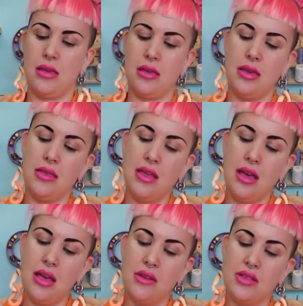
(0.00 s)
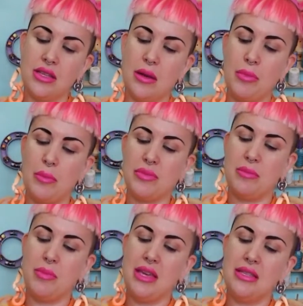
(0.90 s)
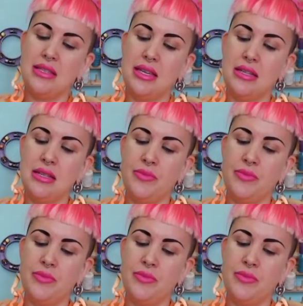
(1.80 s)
And then I'm just going to pop some pins in.